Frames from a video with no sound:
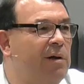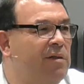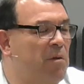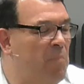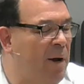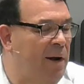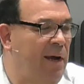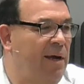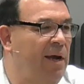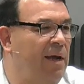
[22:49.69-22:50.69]
the
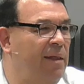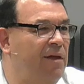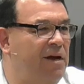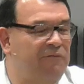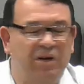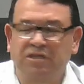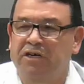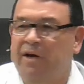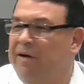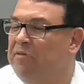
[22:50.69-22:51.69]
money, in the
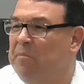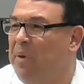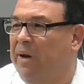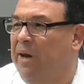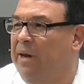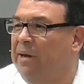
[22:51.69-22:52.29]
division of the money.